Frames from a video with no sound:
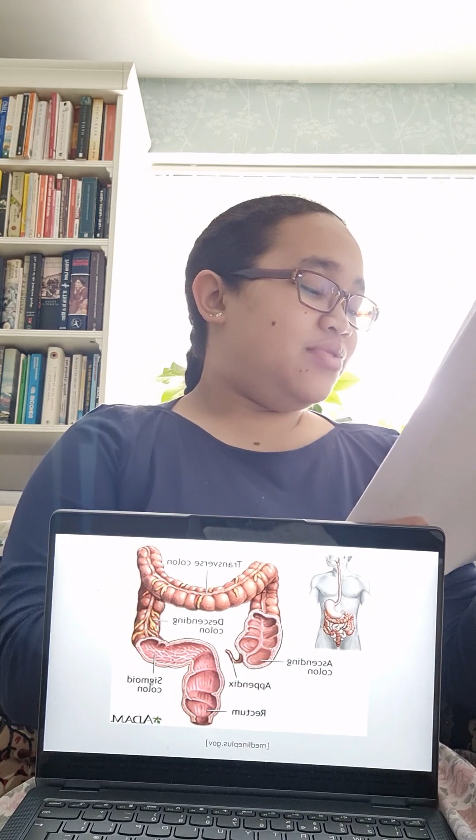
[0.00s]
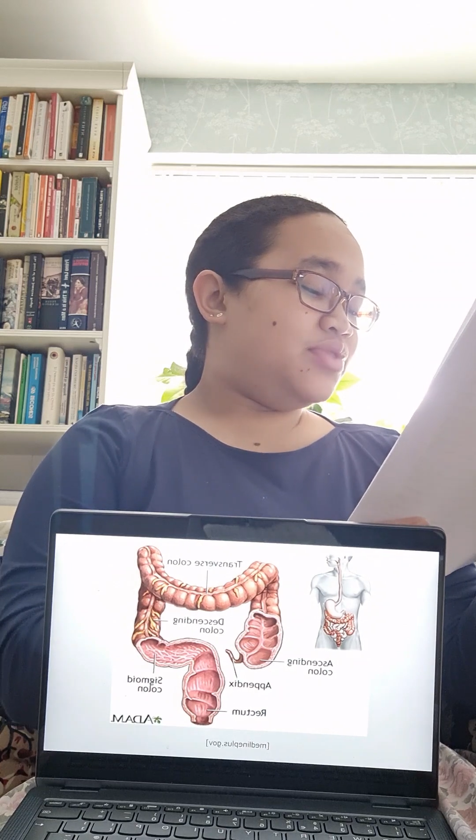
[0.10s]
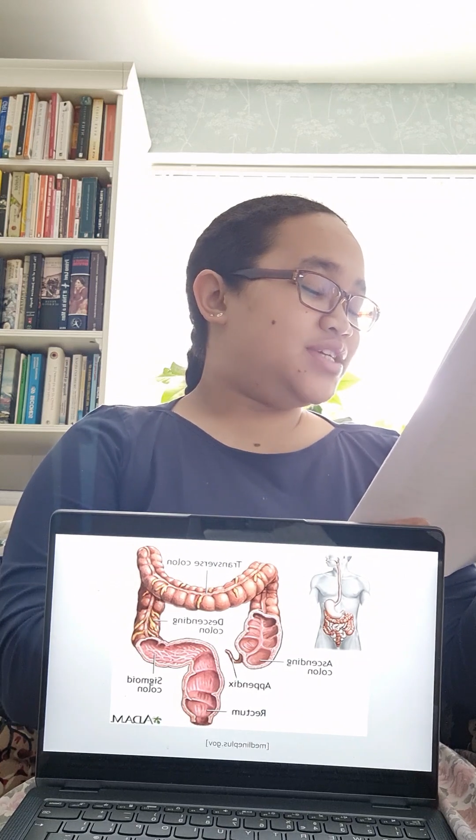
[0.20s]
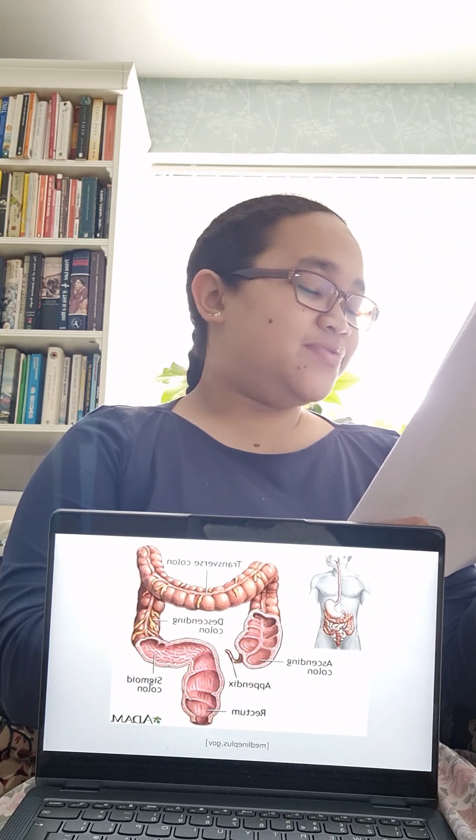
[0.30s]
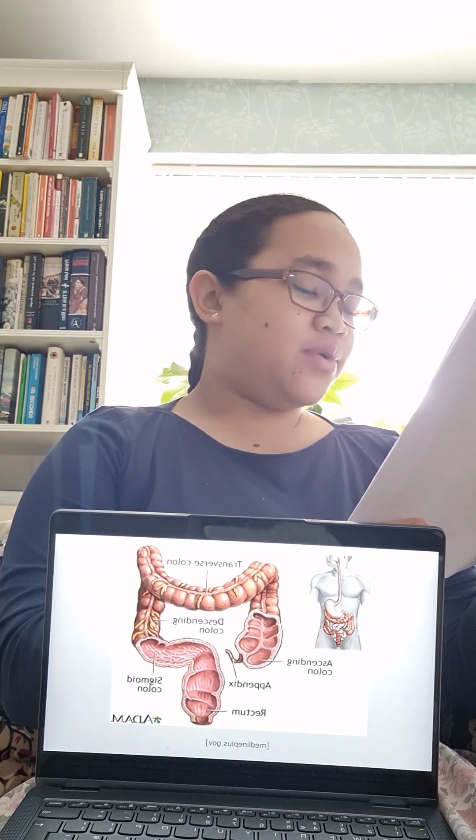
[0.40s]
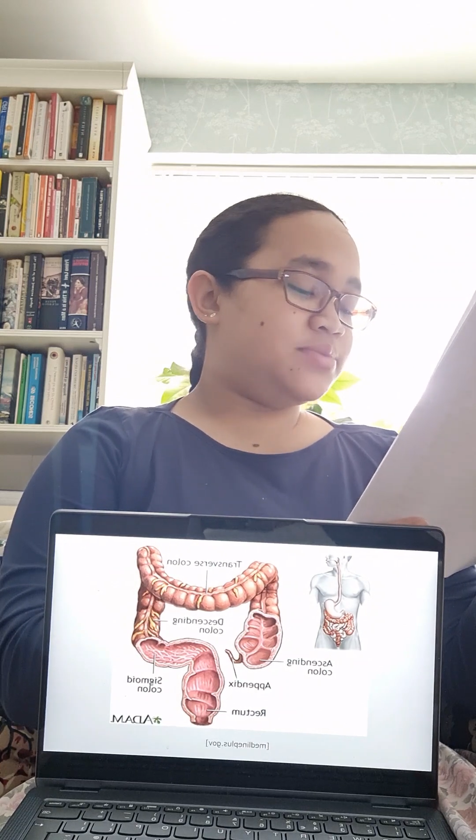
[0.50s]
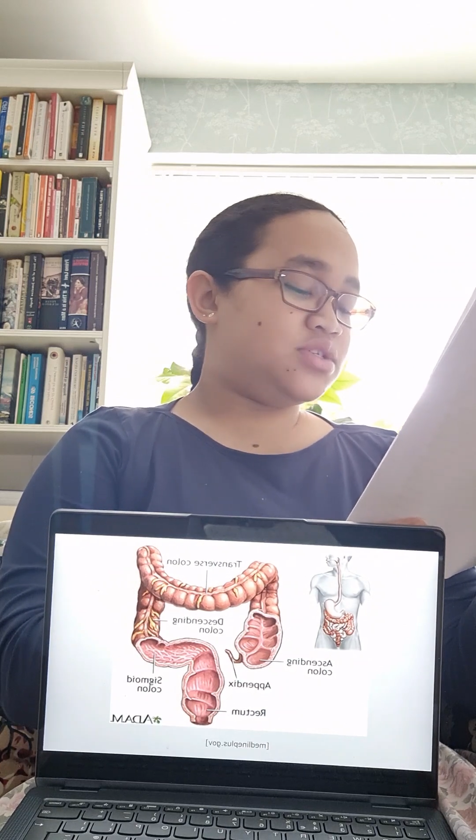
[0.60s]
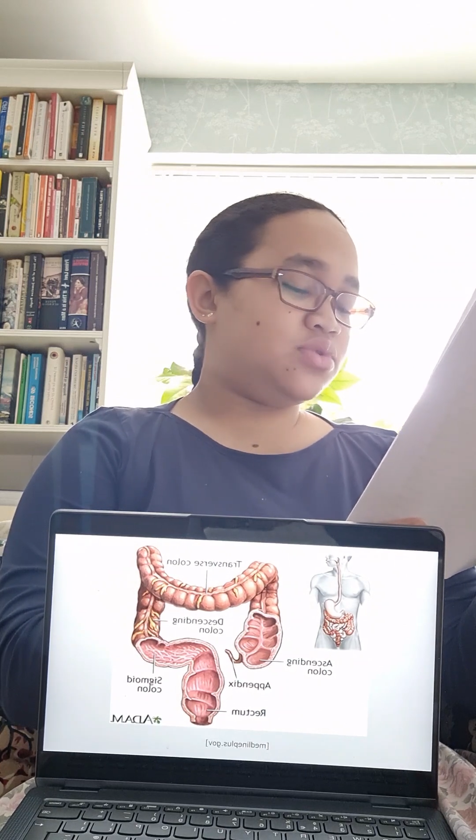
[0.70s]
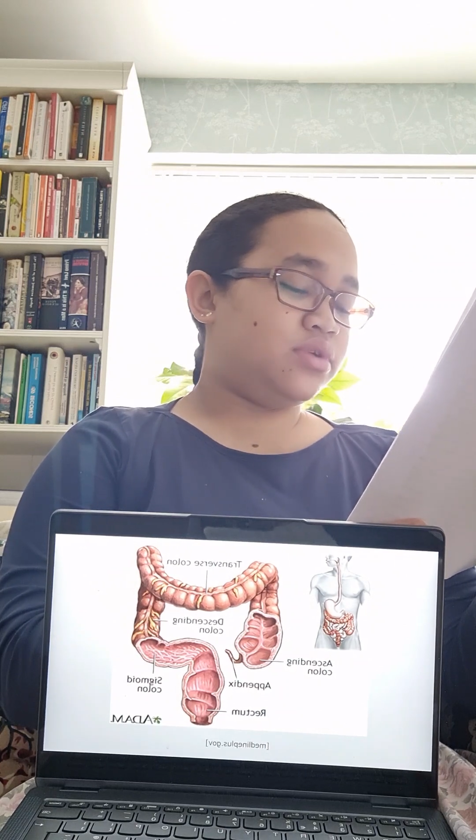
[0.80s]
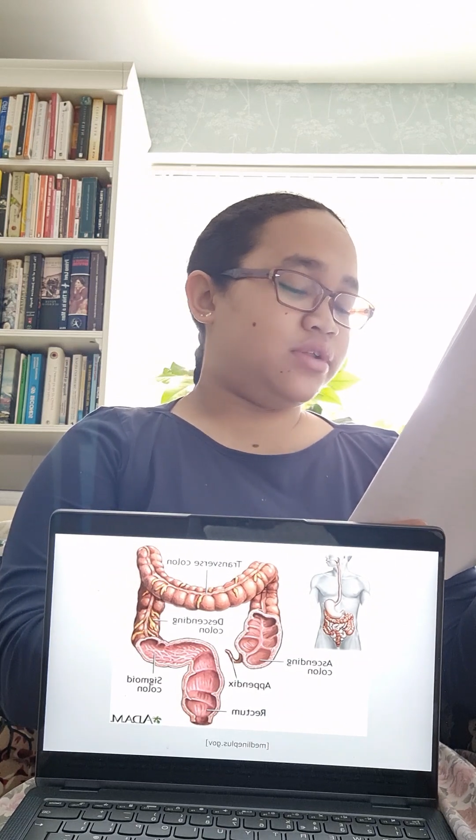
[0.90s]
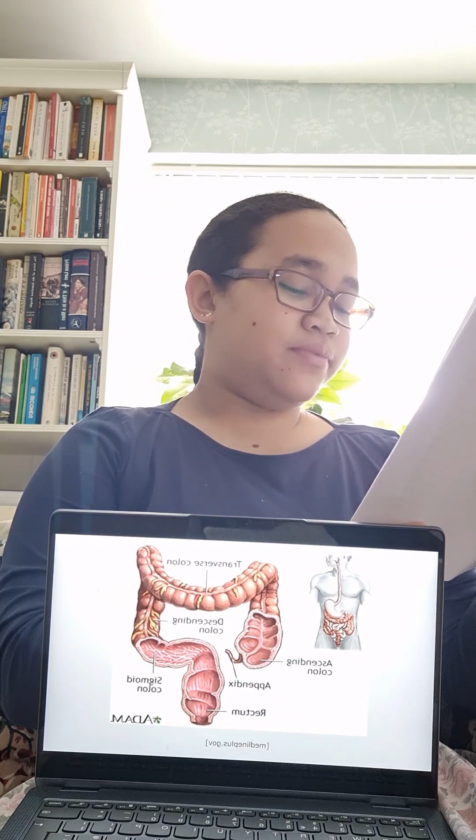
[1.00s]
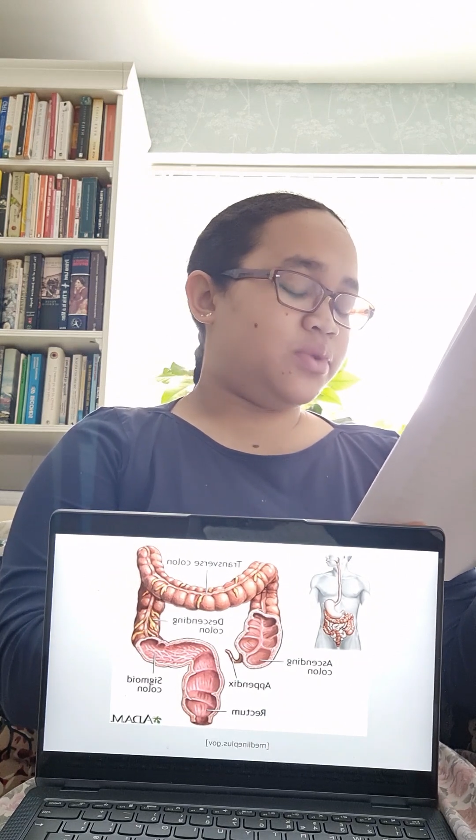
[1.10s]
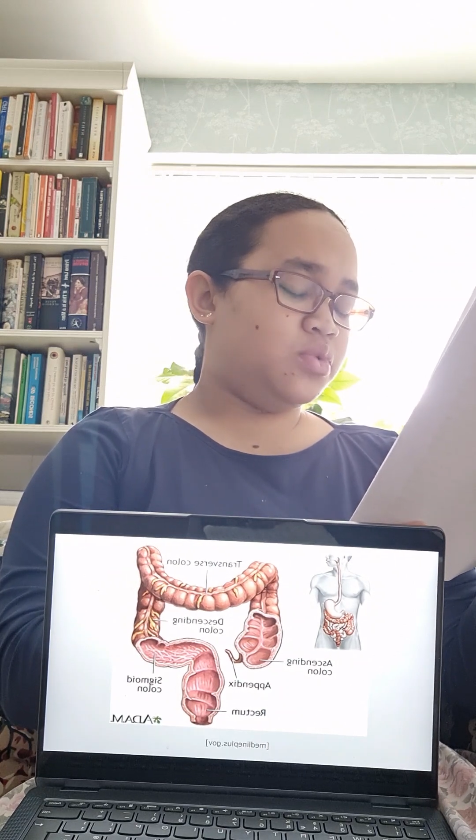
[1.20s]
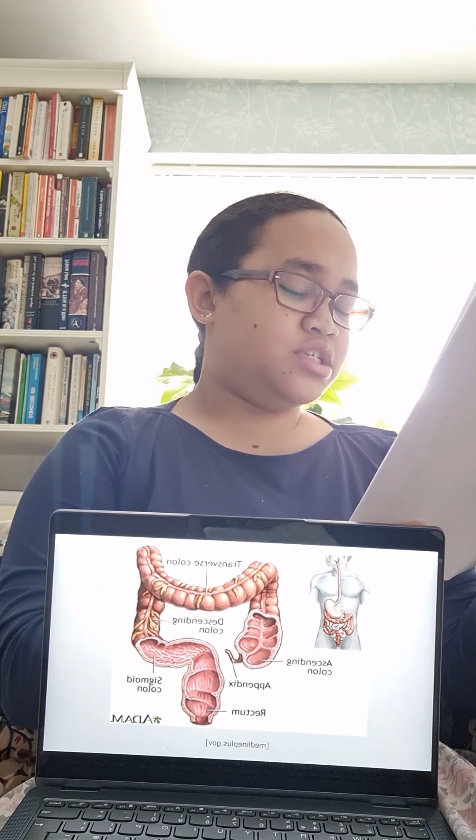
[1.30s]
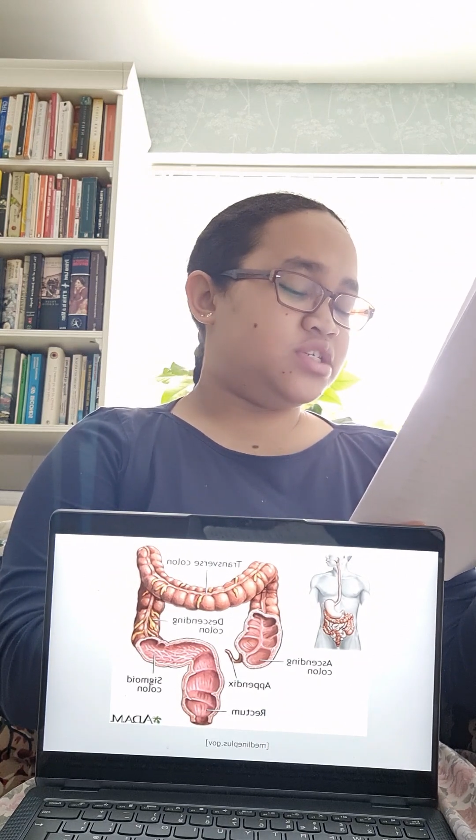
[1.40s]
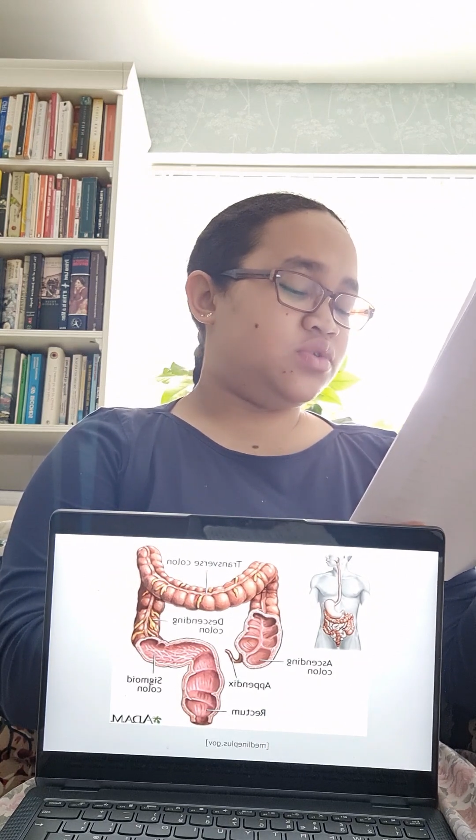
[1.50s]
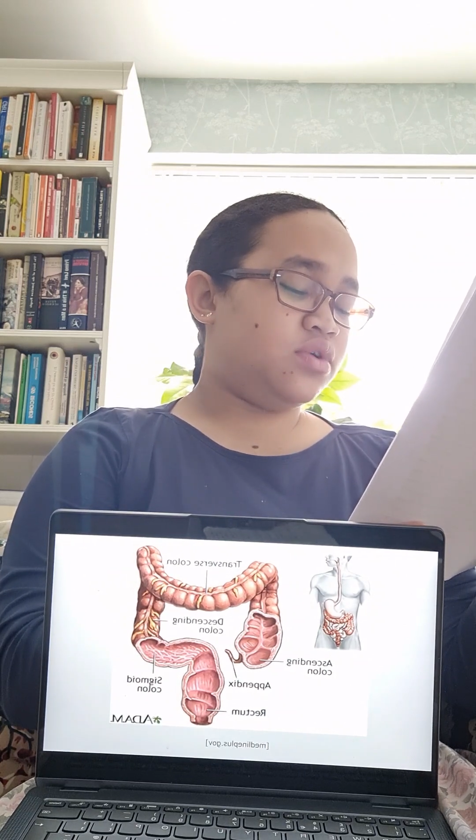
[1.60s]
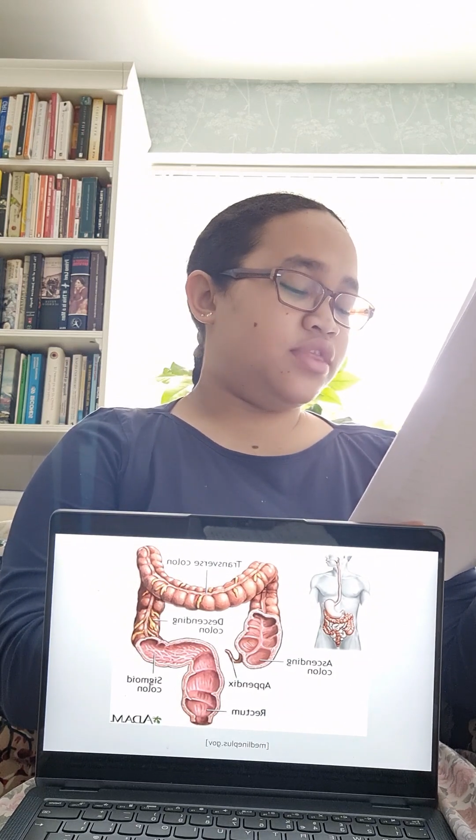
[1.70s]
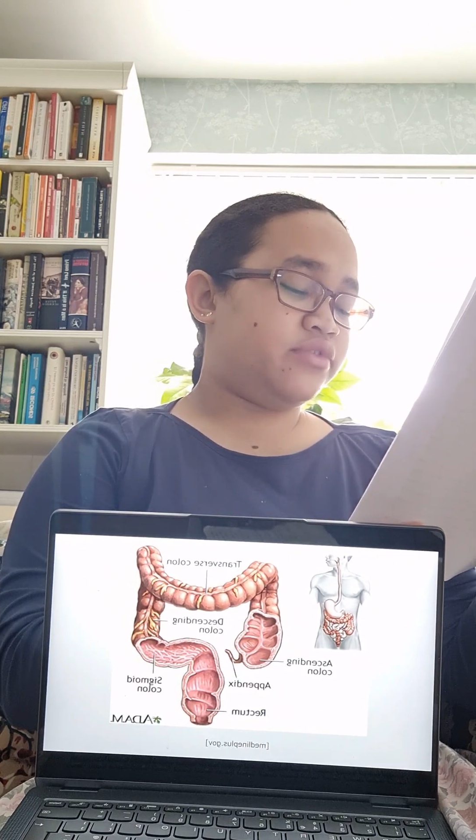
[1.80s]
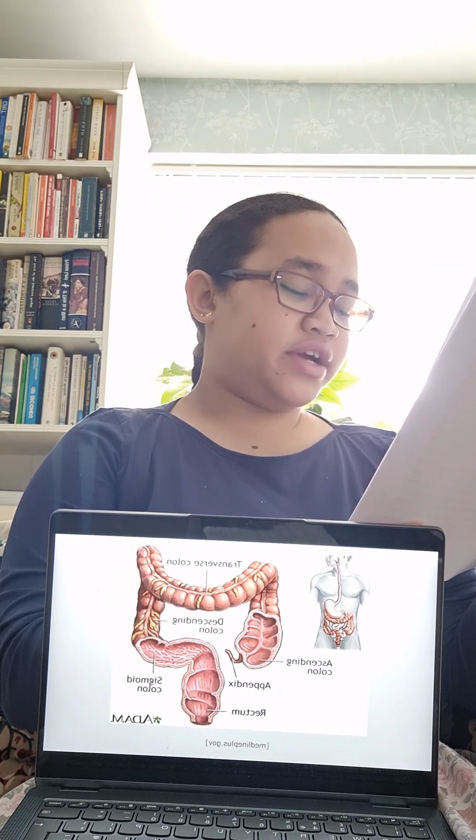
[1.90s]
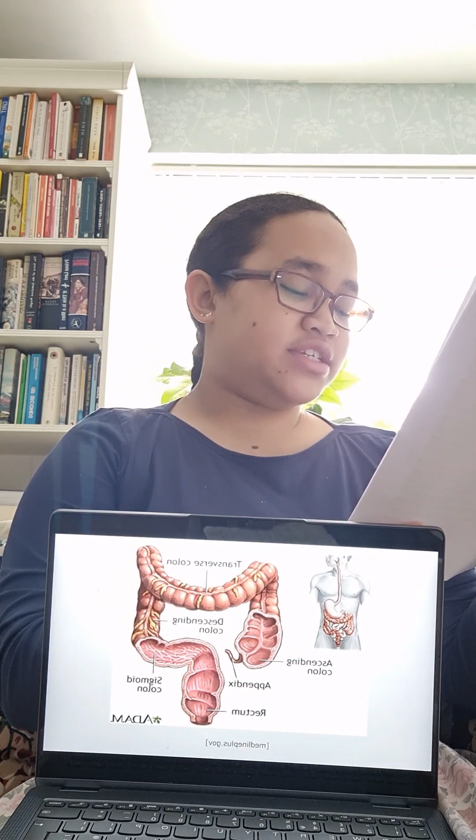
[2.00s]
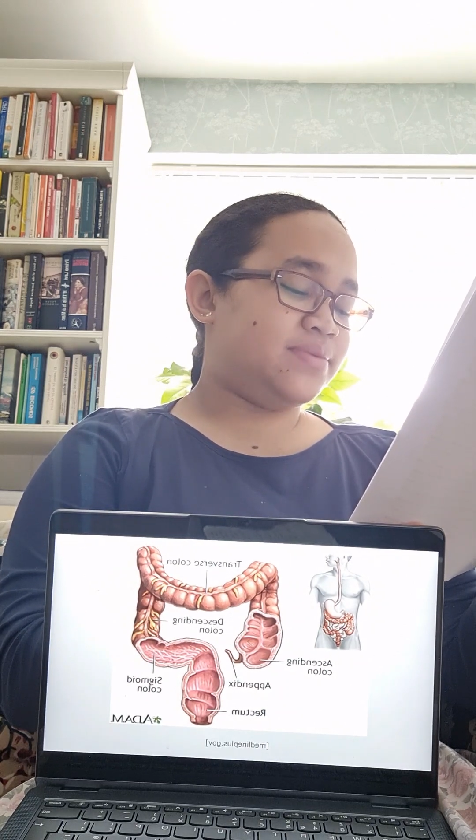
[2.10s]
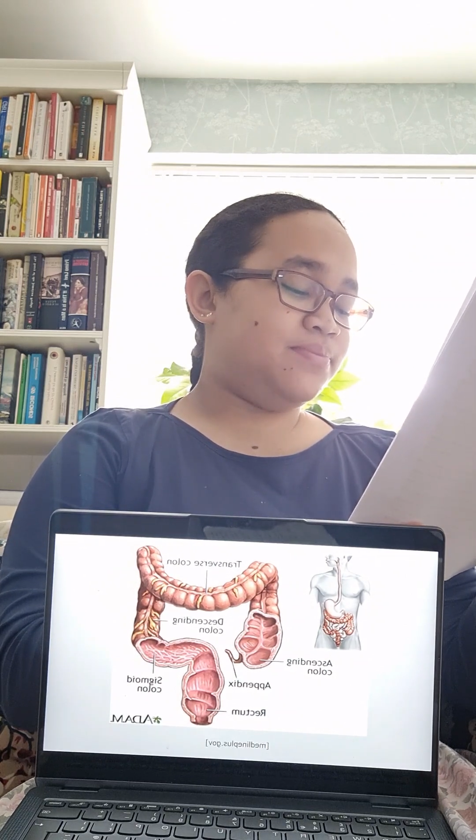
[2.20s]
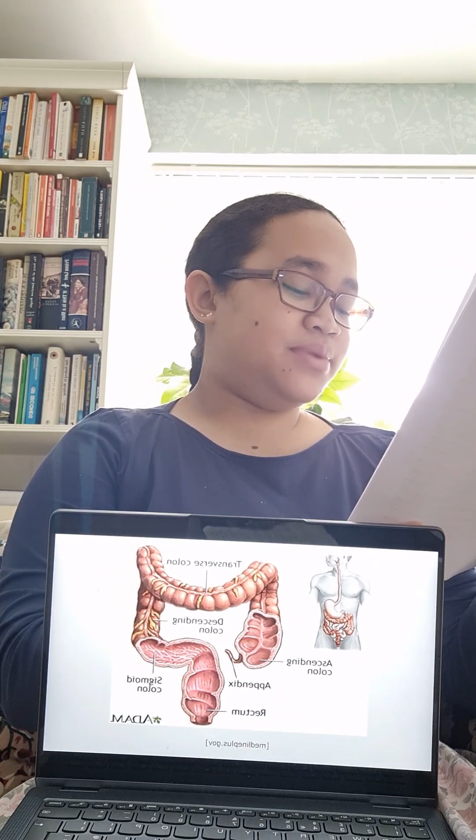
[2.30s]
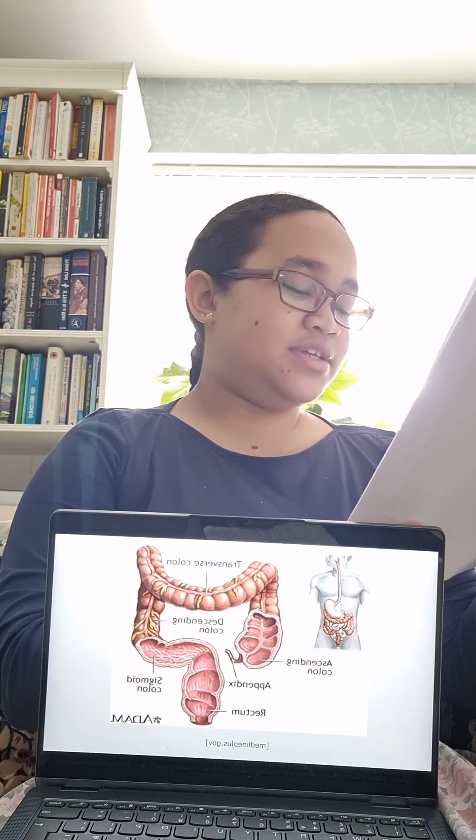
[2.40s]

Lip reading: This forms stool, which is stored in the rectum